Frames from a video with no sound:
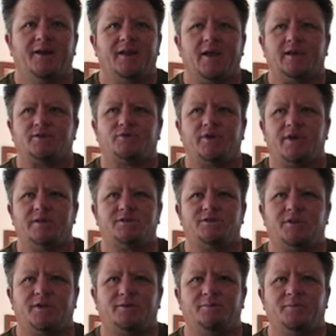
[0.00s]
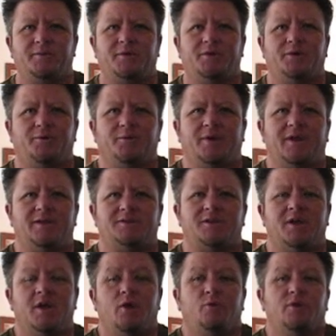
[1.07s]
like transgender,
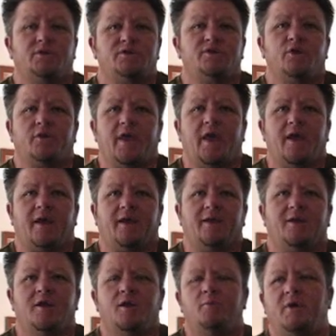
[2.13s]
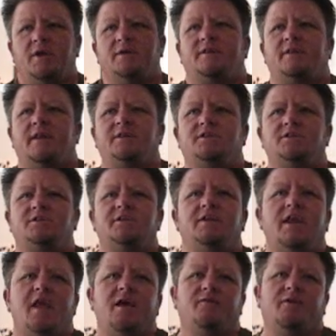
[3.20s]
relates, which is okay, but they just
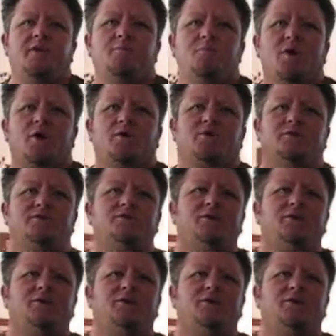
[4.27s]
didn't have any markers.